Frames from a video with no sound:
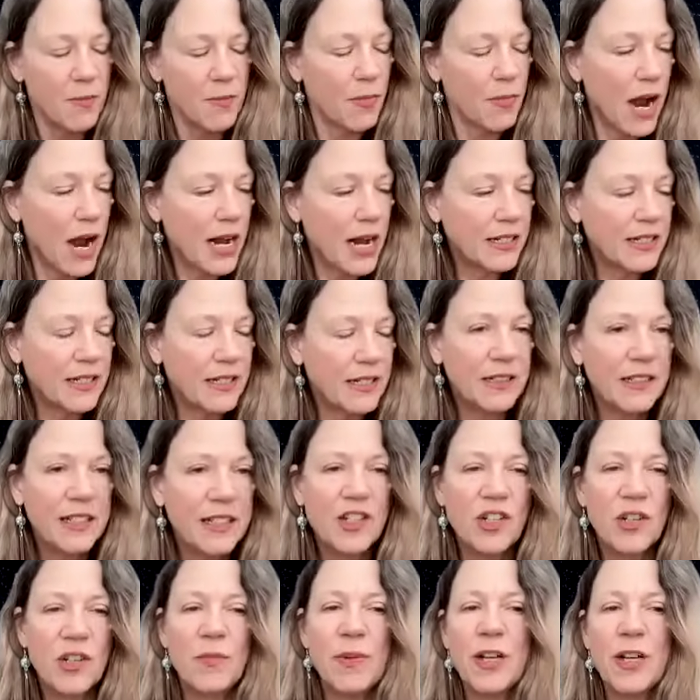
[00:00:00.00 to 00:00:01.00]
Practically,
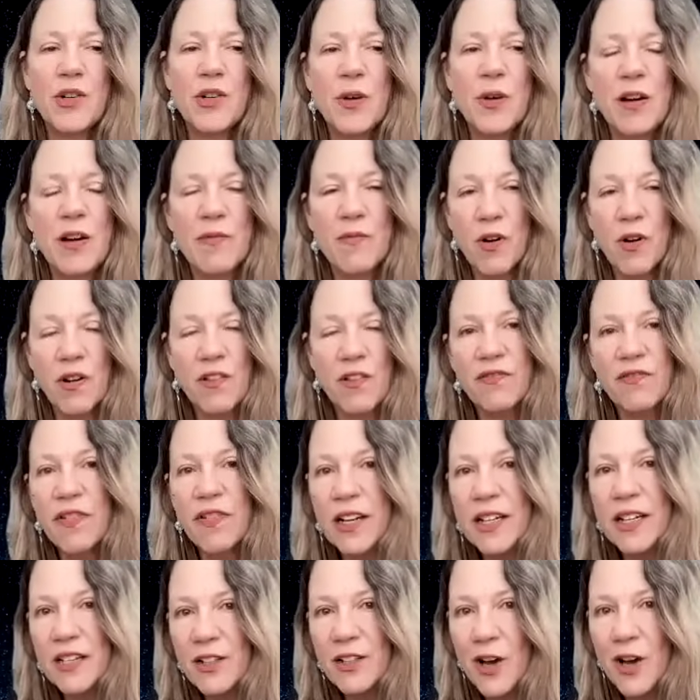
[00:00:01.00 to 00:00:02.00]
she makes you have more
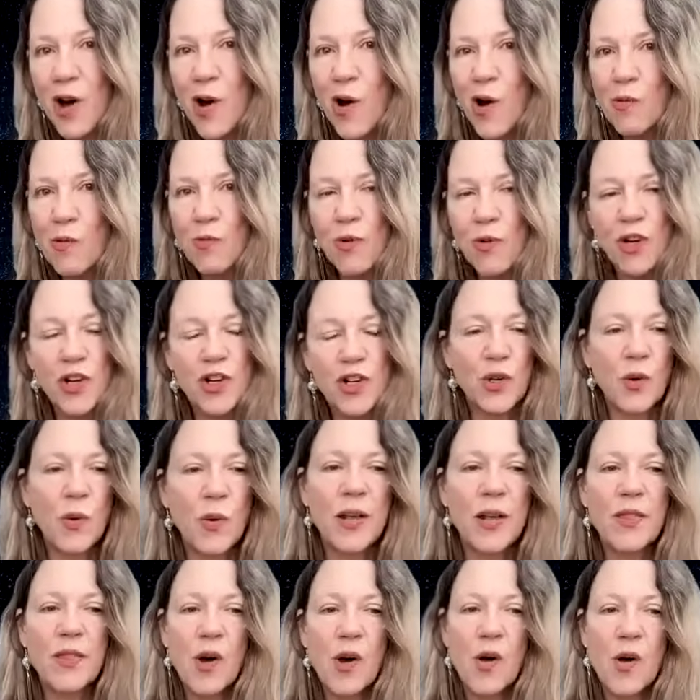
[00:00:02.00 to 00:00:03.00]
fun in the home, more
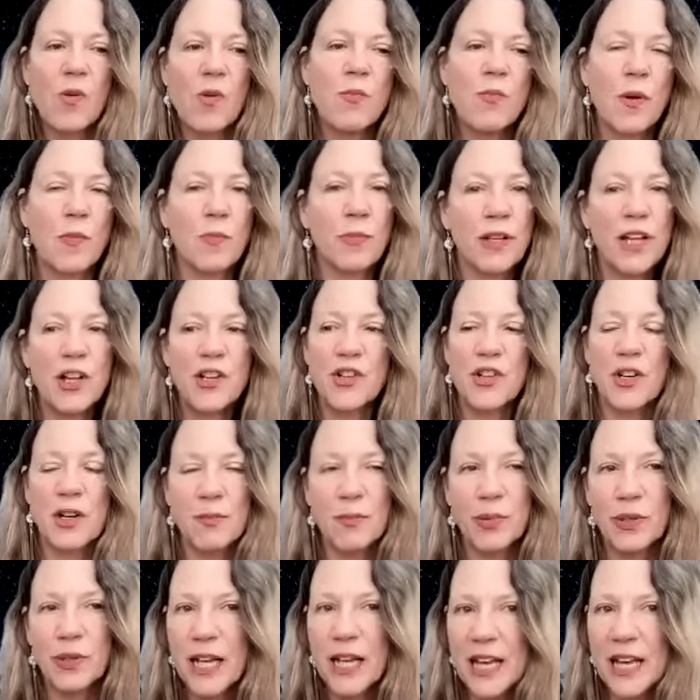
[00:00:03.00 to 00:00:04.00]
joy in the home, more pleasure
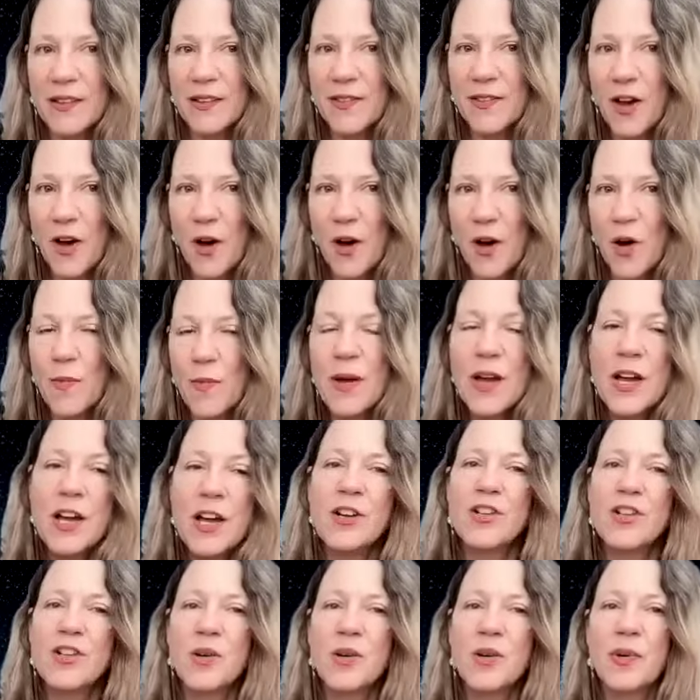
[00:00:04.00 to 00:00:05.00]
and play in the home.
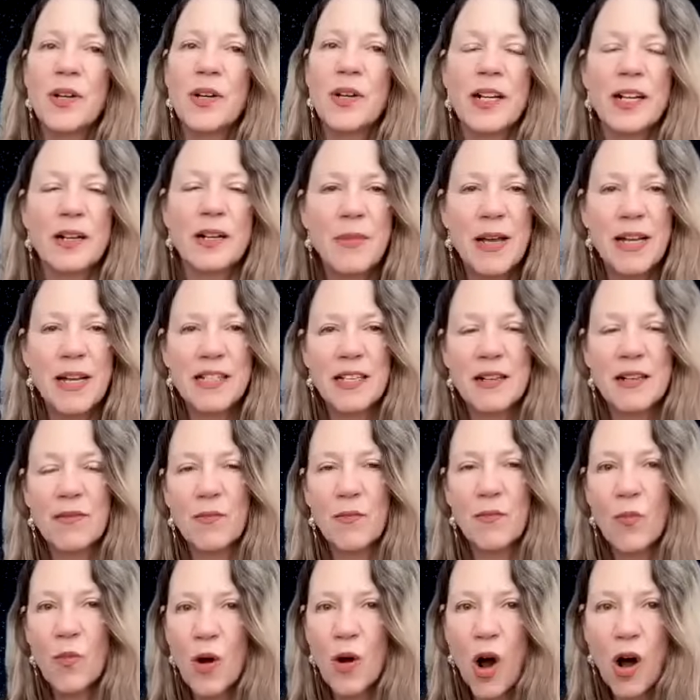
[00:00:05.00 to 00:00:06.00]
Jupiter makes it
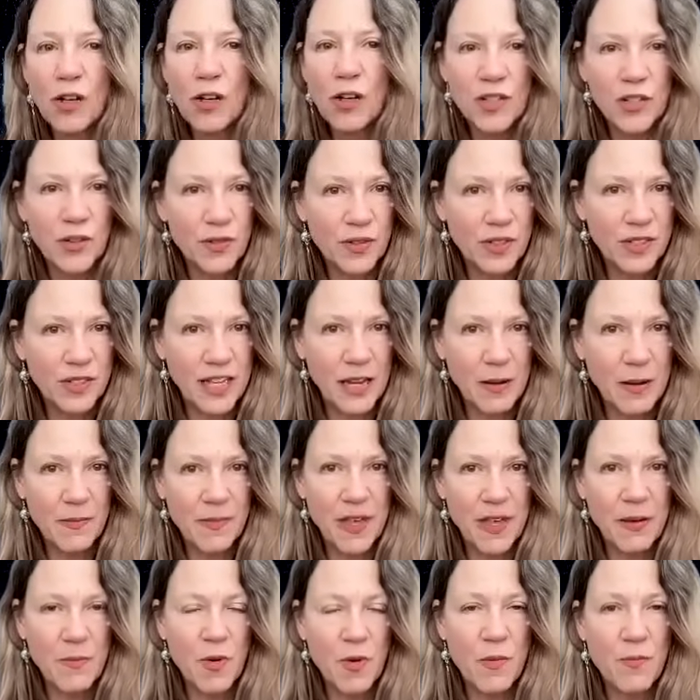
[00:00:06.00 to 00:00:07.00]
also the same
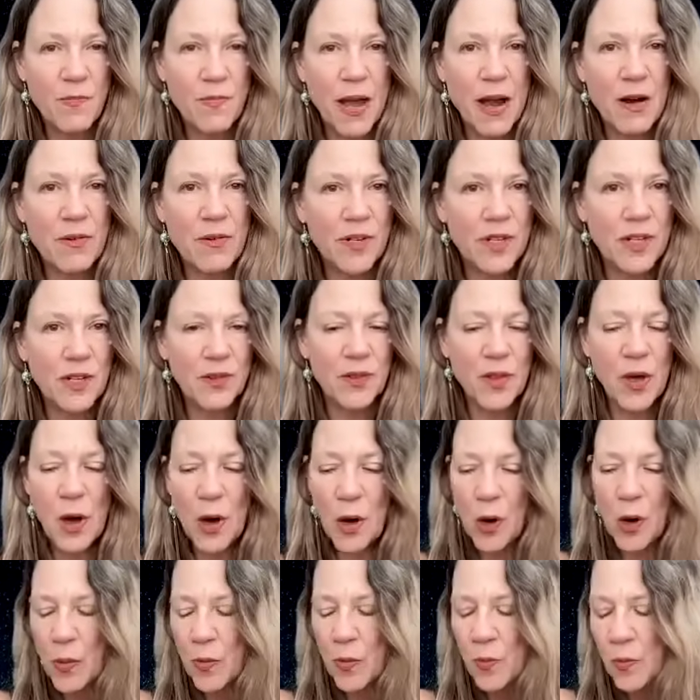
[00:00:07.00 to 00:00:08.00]
thing, more bounty in the
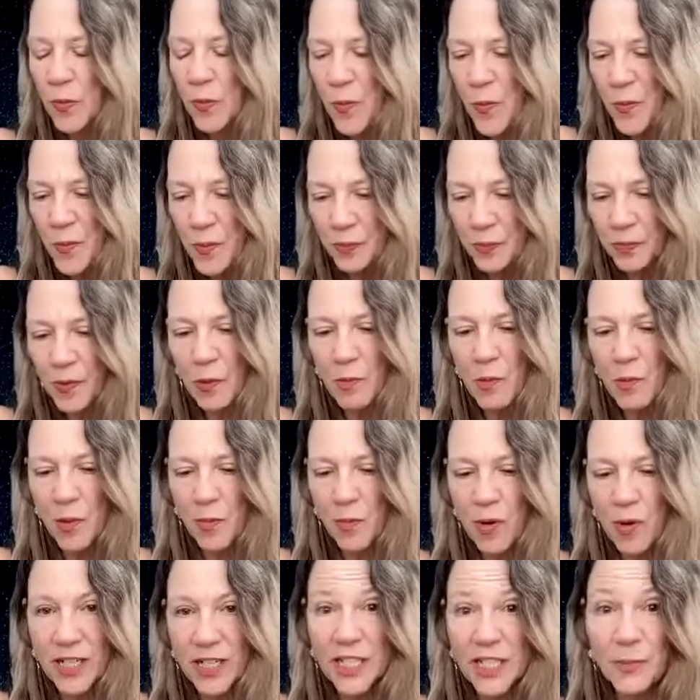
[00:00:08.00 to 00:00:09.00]
home, more
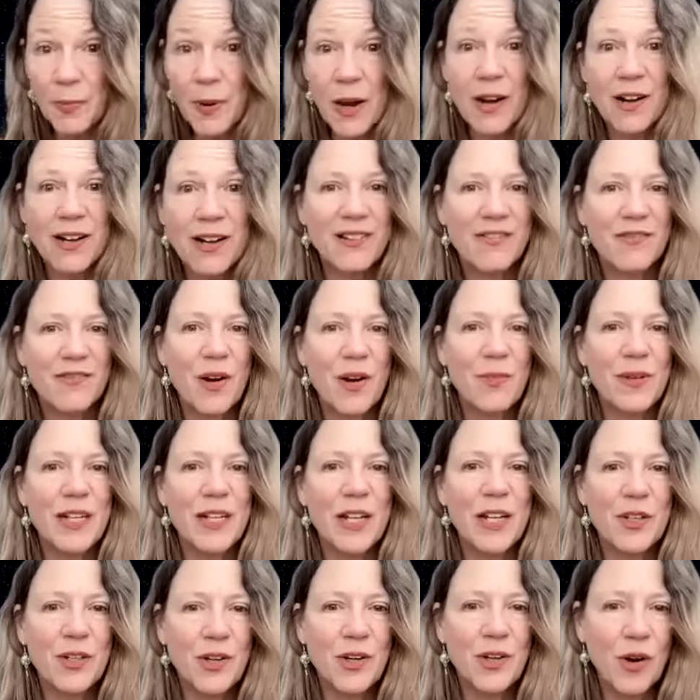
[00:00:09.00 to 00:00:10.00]
prosperity from
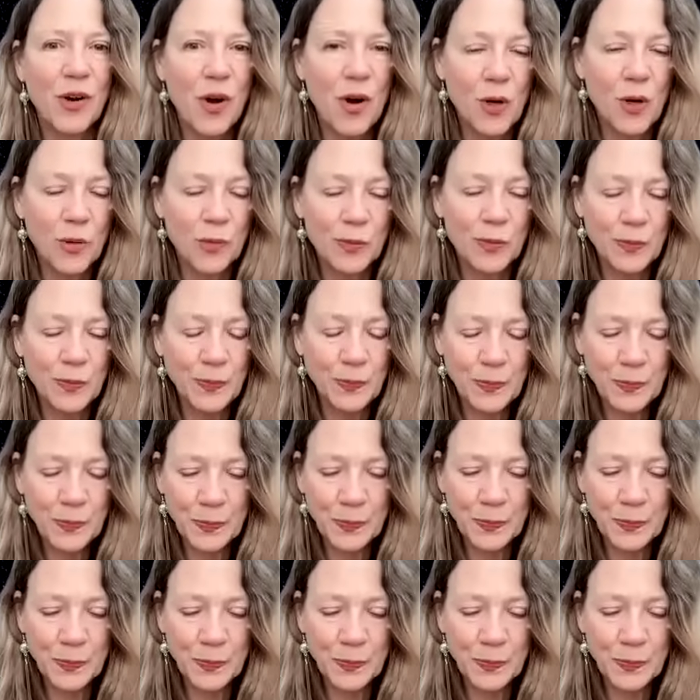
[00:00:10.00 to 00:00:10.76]
and in your home.